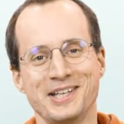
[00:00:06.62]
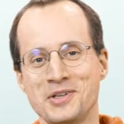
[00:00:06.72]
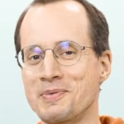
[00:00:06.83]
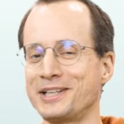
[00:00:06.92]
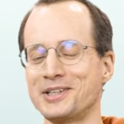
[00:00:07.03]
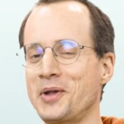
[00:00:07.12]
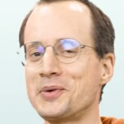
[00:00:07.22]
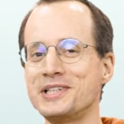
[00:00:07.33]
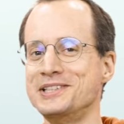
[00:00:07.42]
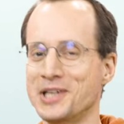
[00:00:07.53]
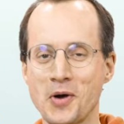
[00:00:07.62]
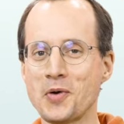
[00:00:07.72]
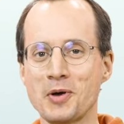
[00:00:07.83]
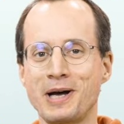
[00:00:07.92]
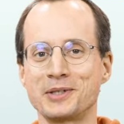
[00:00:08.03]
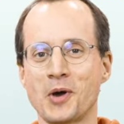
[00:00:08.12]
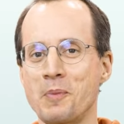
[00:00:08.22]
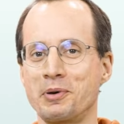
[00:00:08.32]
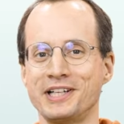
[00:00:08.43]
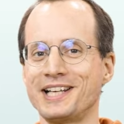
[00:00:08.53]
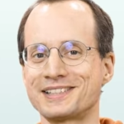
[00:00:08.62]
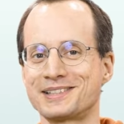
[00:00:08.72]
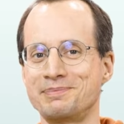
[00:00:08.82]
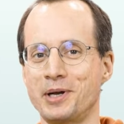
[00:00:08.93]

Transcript: You might already know about Open edX,